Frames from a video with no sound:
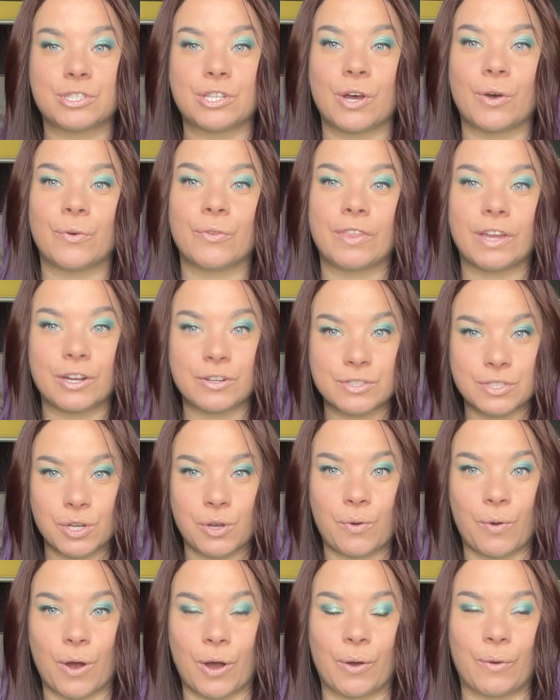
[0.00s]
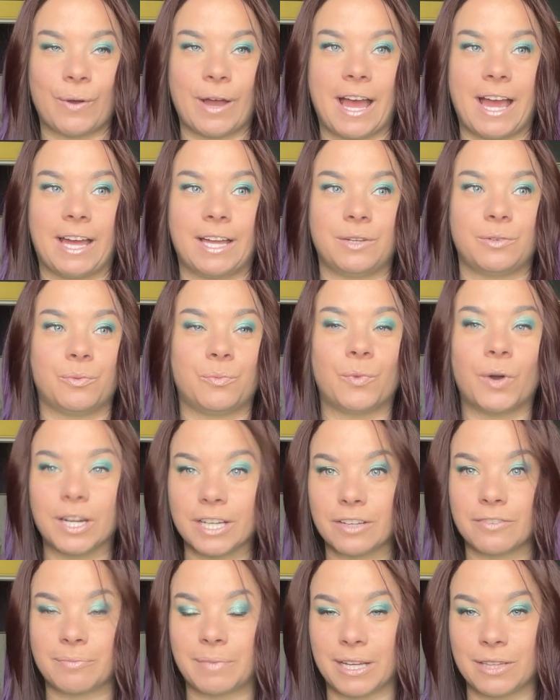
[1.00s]
So there's a quote, and
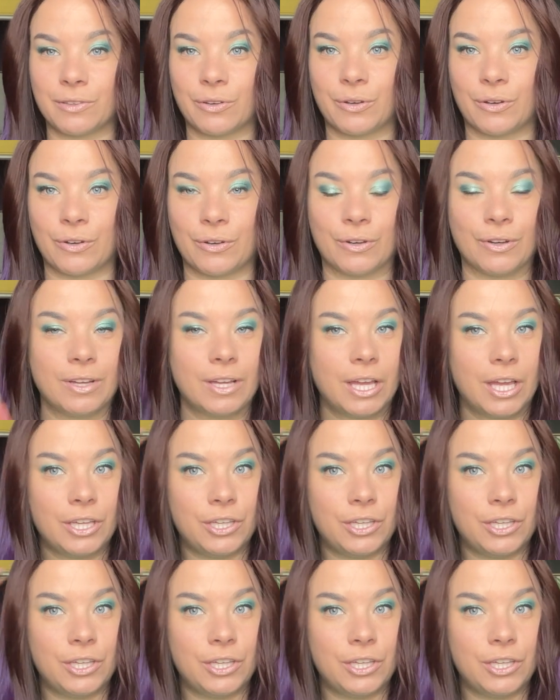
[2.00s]
one of my local